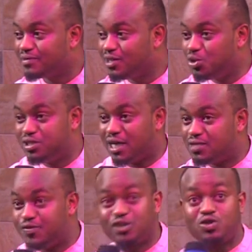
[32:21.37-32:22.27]
You
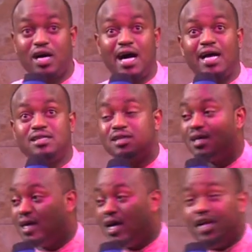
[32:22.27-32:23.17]
just fix your eyes.
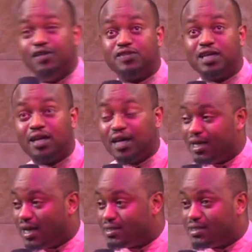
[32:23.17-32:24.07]
Leave
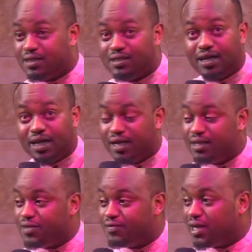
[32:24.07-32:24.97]
CNN and Citizen and
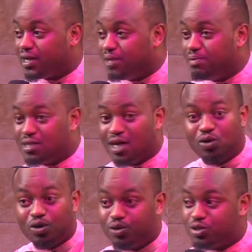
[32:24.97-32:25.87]
NTV and KBC and
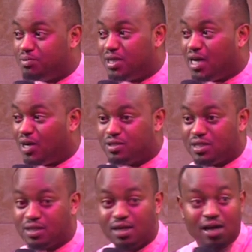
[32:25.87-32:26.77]
all those media
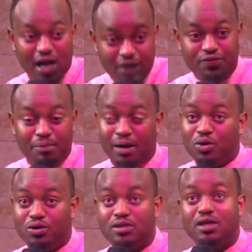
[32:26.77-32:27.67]
houses. Leave them
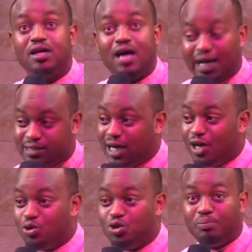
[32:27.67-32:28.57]
alone. I tell
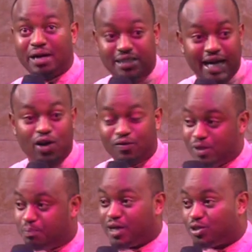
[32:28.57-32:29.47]
you, you might die of
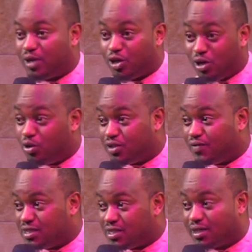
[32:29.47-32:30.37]
depression and you're not
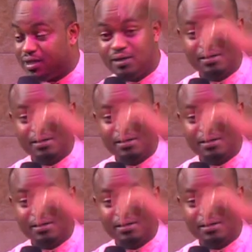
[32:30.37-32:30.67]
even sick.